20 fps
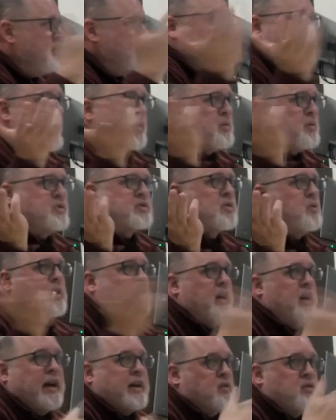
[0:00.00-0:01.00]
That's not what's going
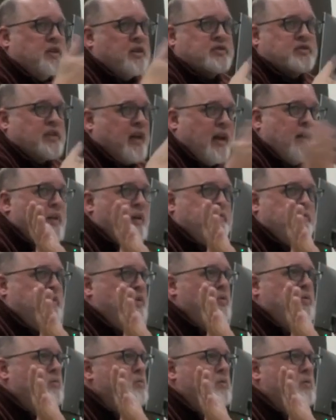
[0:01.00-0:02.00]
on. Hegel doesn't have that
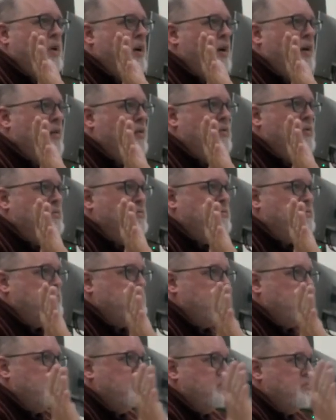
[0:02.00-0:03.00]
view of
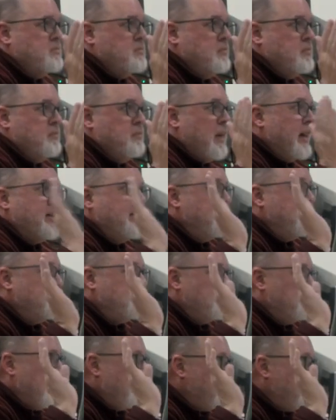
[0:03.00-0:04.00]

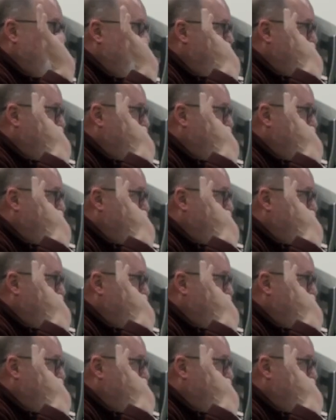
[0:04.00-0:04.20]
mechanism like we